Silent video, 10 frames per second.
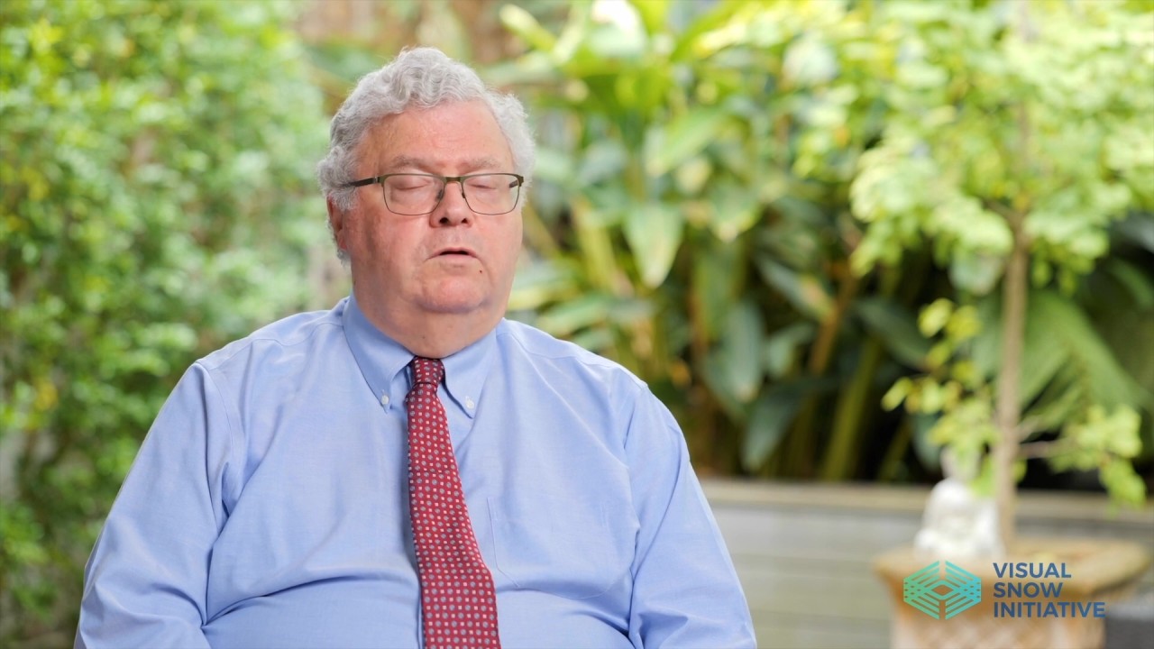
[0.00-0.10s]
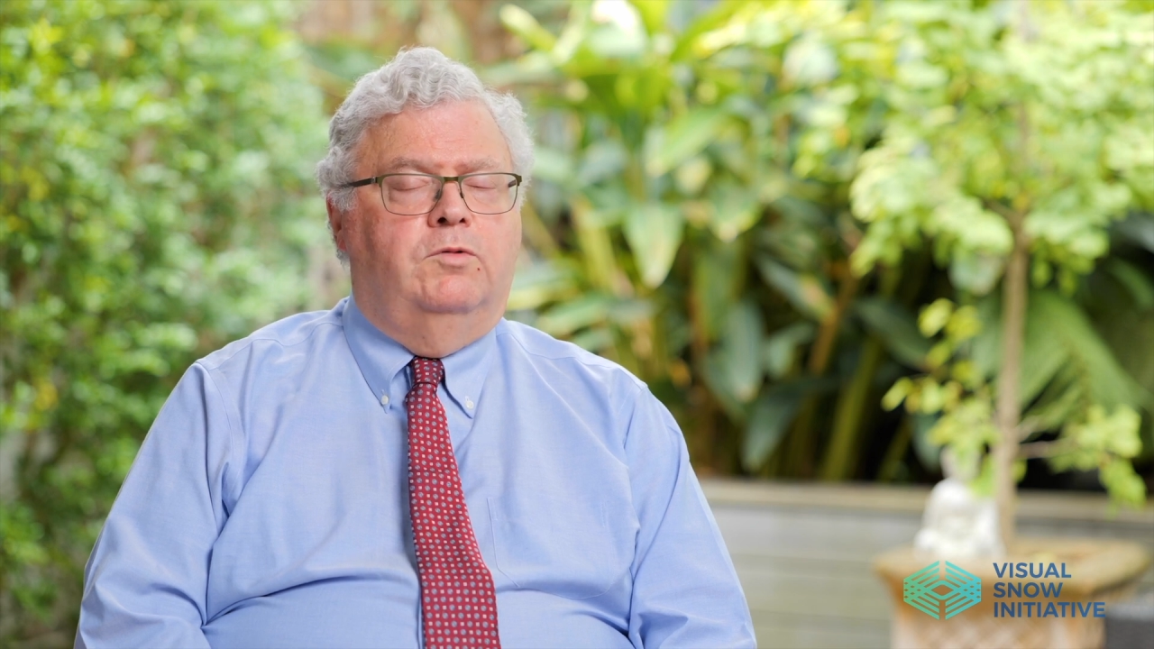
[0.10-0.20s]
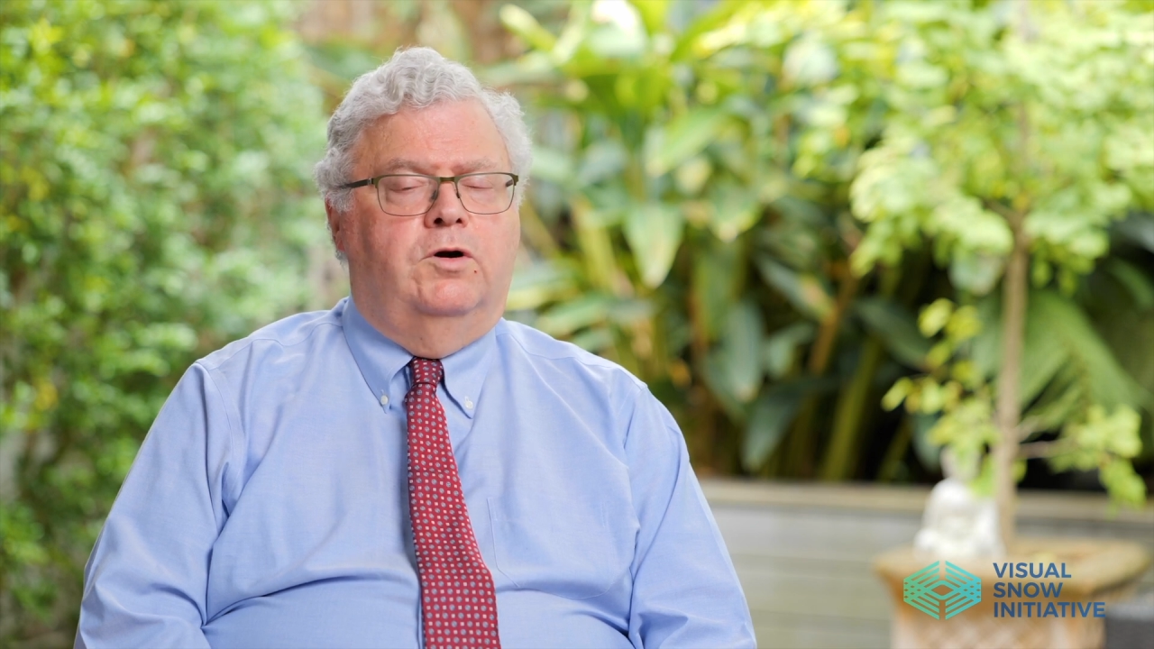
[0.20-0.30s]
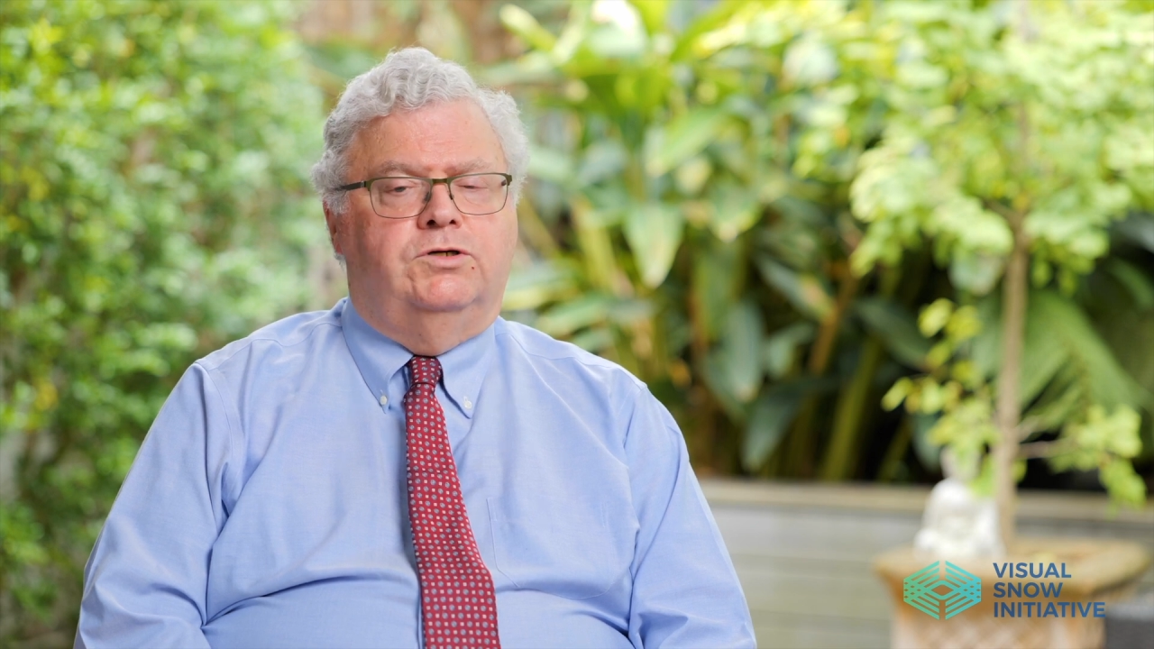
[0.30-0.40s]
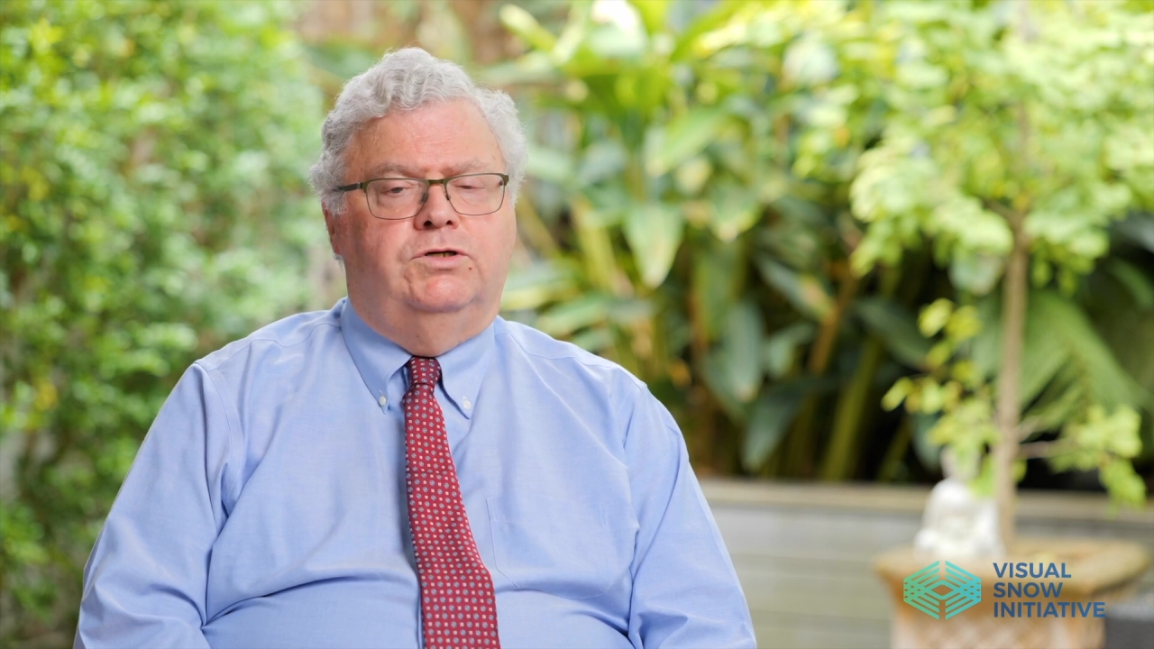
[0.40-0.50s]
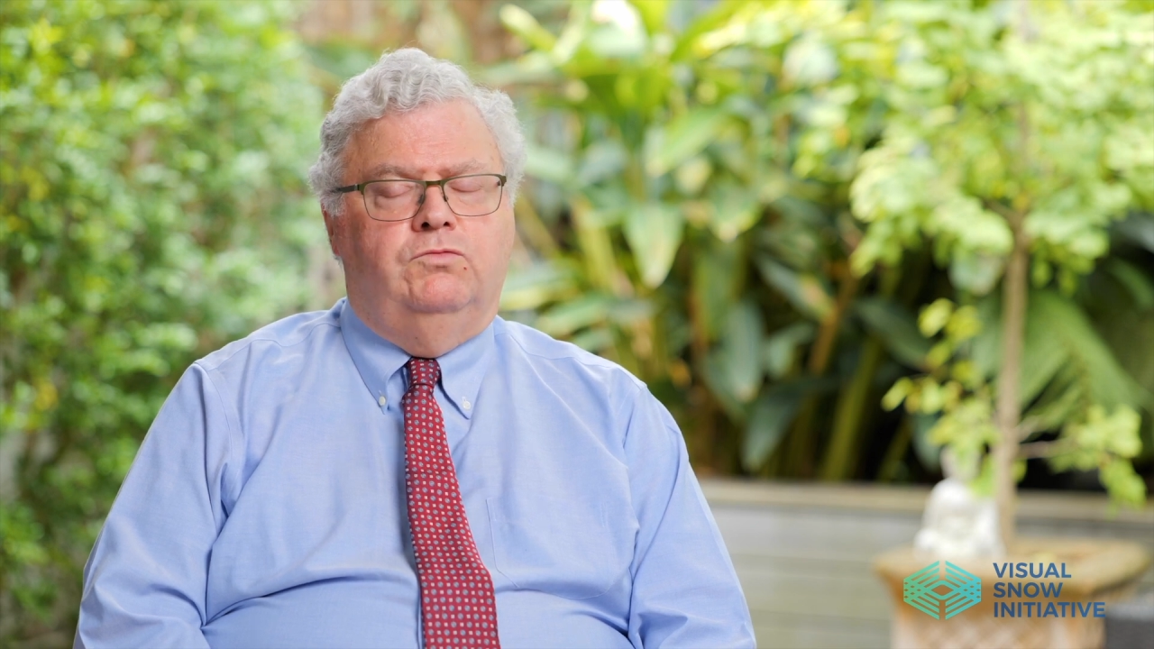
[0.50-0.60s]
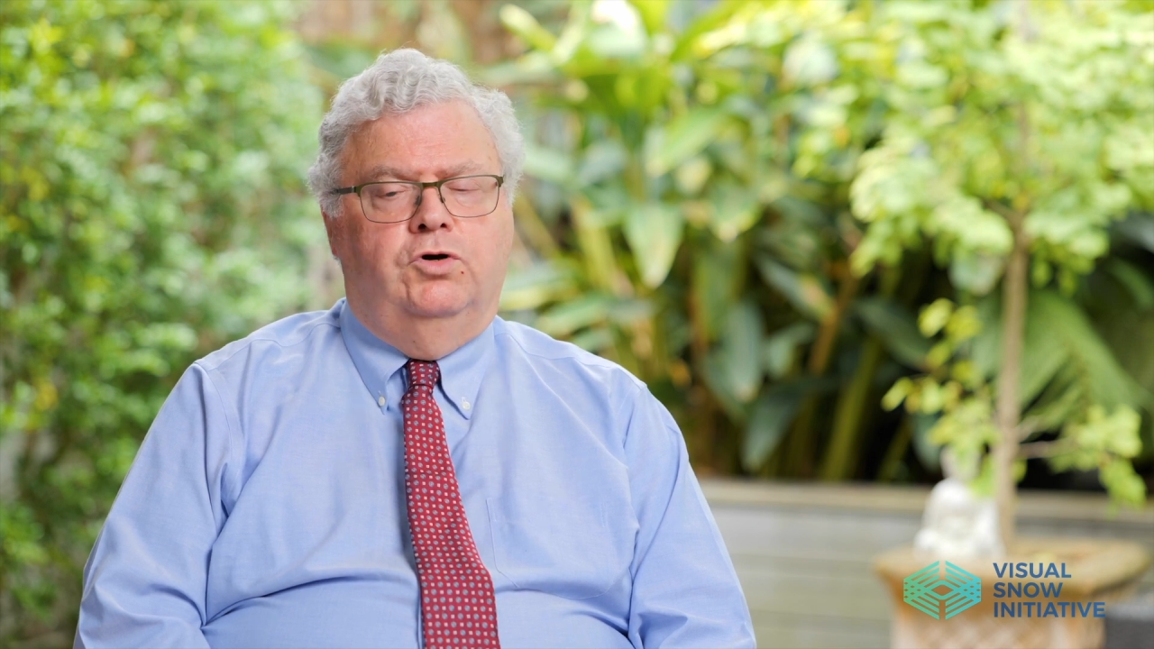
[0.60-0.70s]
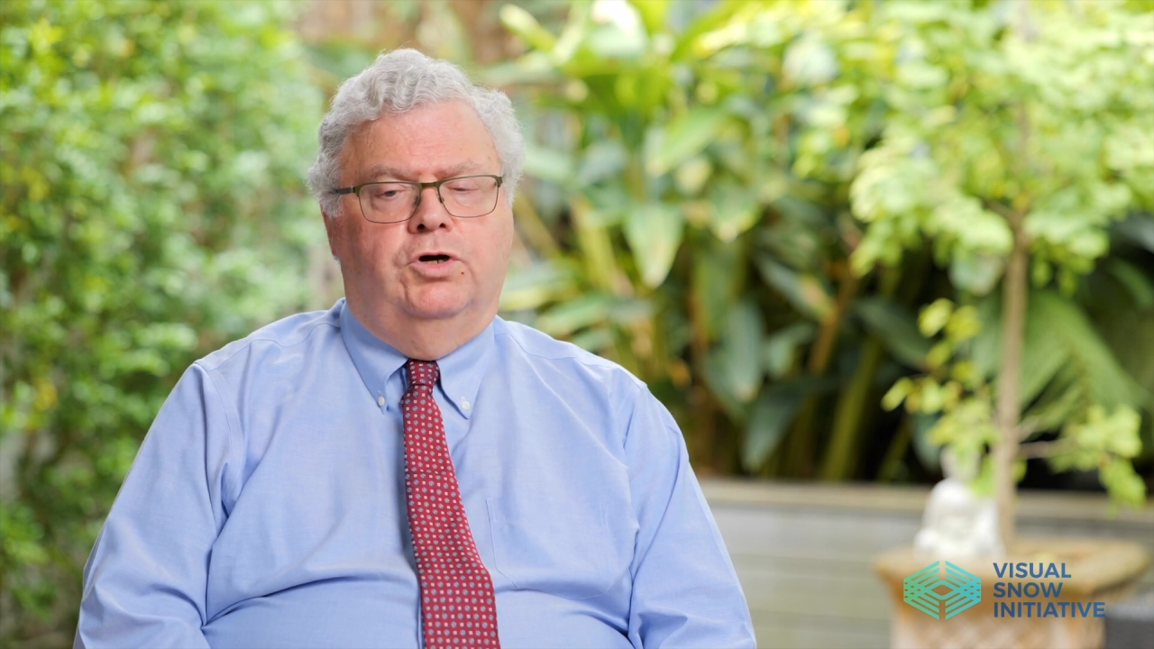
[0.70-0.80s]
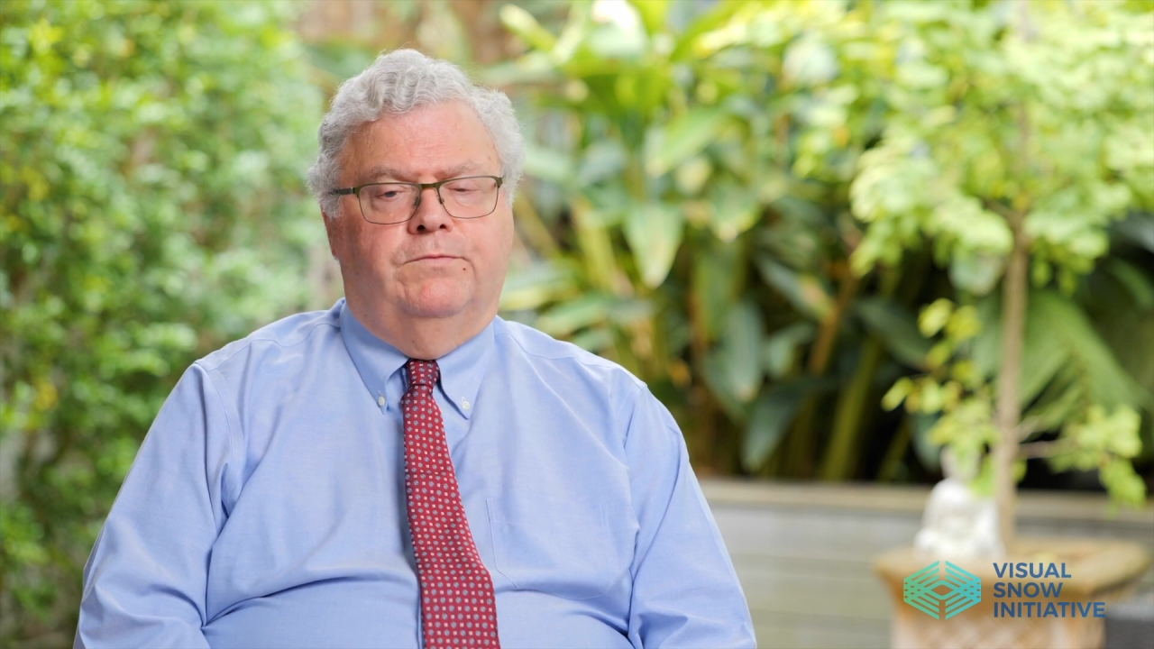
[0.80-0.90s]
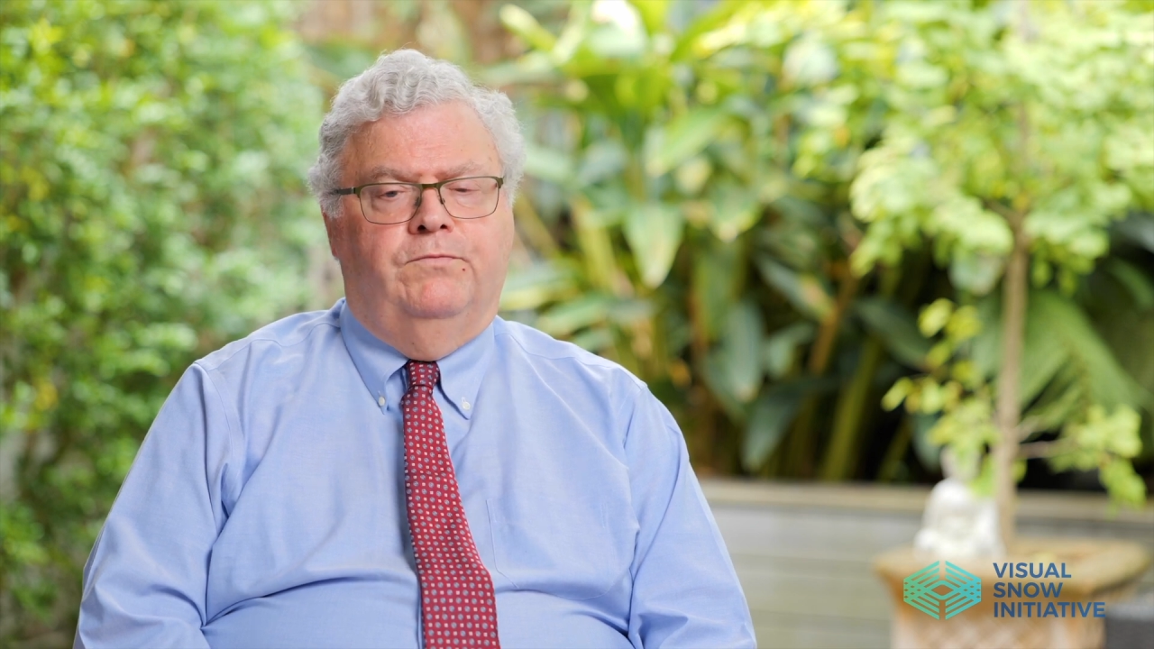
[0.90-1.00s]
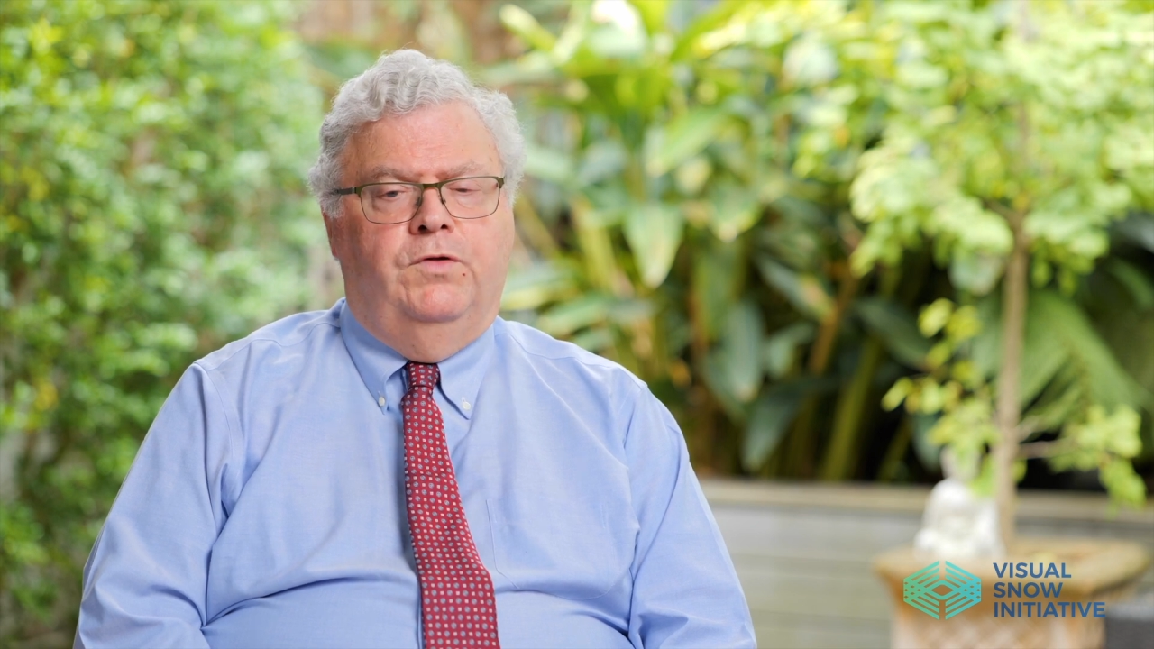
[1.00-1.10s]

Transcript: the laboratory work.